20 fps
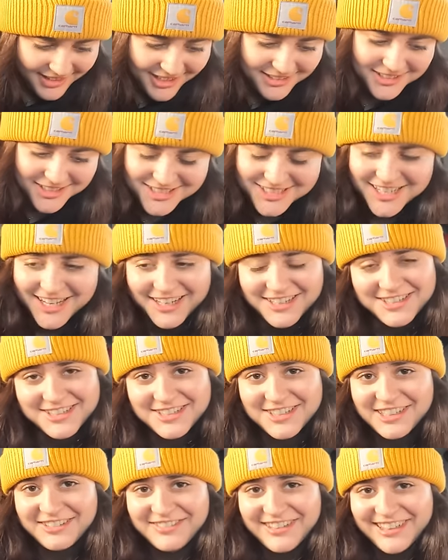I did say I
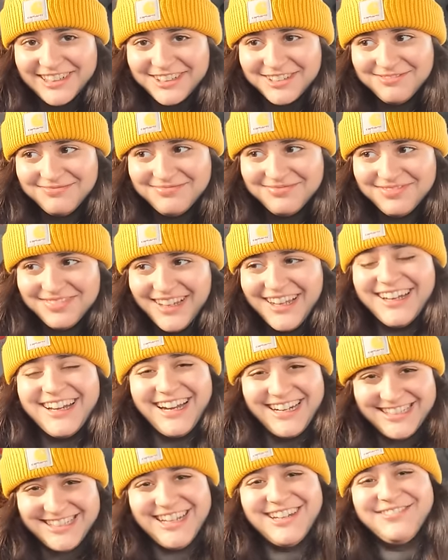deserved it,
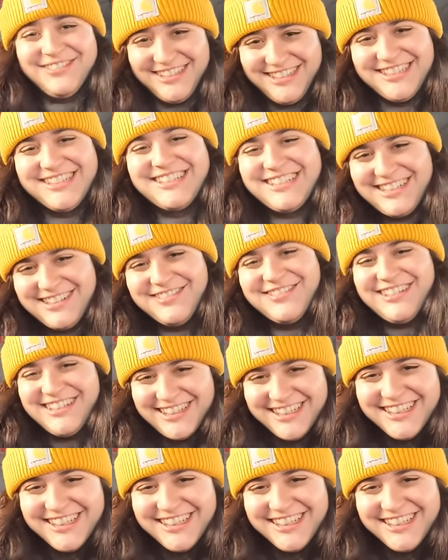and I definitely deserved